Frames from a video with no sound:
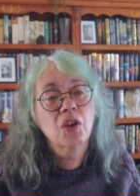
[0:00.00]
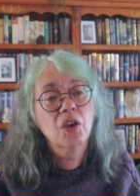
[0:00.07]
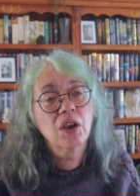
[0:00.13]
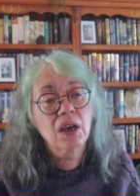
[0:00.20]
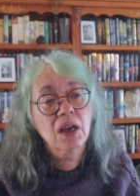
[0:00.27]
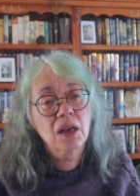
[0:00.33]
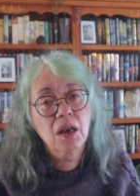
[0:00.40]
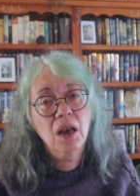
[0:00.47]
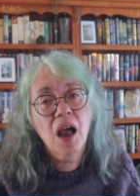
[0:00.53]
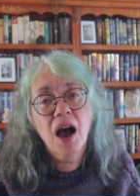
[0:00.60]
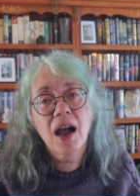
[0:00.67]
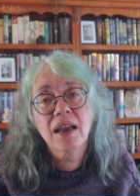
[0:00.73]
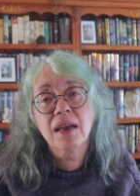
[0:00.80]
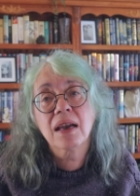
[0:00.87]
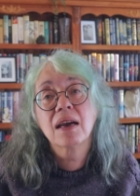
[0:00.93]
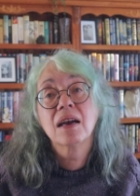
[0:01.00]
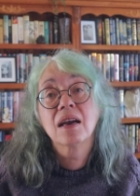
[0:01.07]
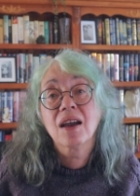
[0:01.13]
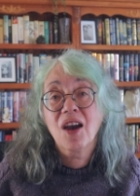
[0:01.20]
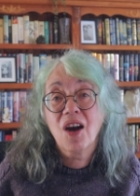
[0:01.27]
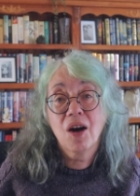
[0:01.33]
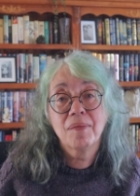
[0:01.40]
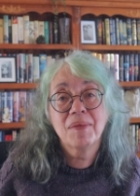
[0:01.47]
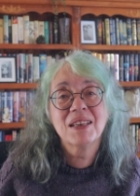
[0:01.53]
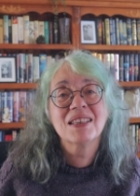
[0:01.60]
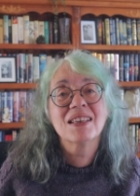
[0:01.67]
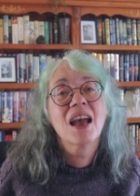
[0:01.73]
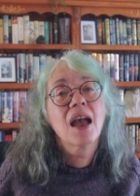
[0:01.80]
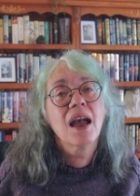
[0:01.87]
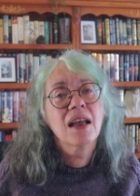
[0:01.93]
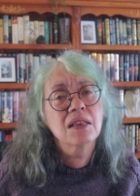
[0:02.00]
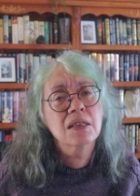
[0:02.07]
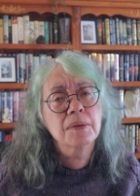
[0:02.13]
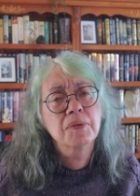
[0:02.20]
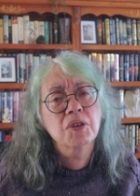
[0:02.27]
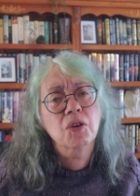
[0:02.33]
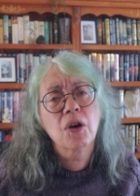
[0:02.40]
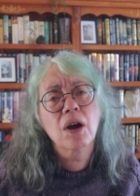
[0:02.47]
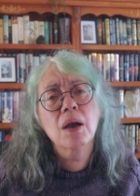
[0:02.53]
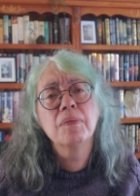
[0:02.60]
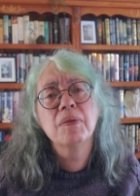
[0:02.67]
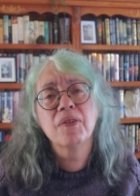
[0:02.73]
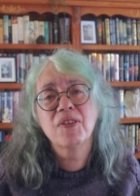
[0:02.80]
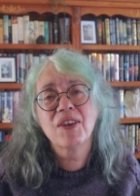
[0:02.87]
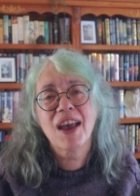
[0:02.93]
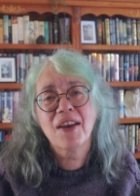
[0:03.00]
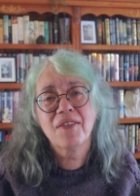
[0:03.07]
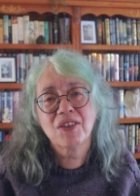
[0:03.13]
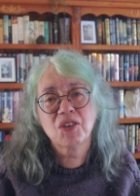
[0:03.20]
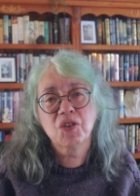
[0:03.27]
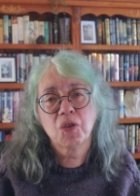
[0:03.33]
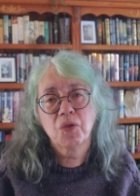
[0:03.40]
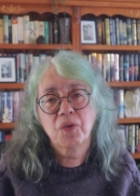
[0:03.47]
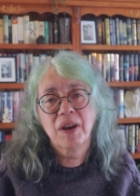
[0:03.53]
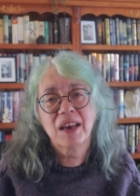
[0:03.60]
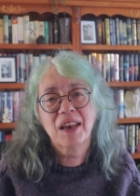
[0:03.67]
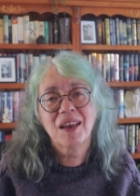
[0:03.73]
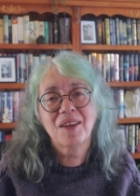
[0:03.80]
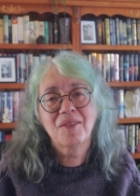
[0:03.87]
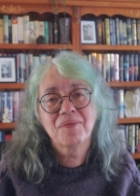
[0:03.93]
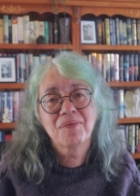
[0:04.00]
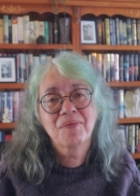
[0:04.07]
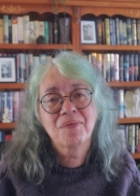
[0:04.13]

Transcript: You can like, comment, and subscribe if you haven't already.